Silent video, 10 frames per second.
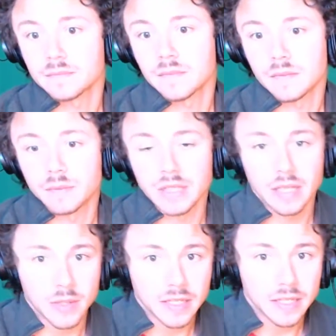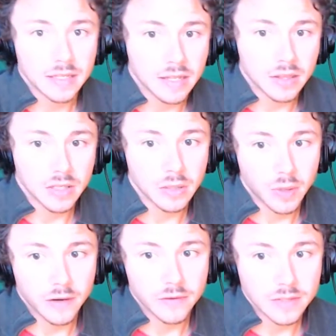But yeah, we can get an Ethernet
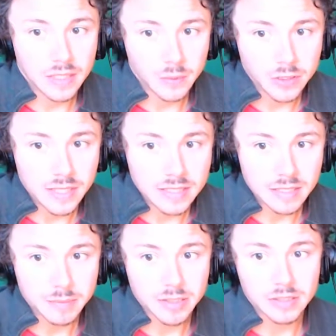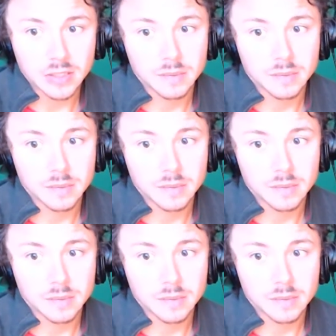wire from the network, that's not a big deal.